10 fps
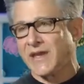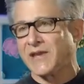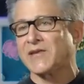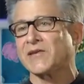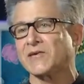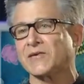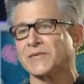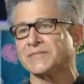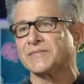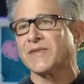and
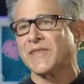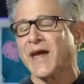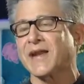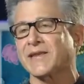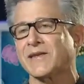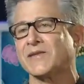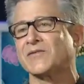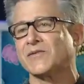kill that cancer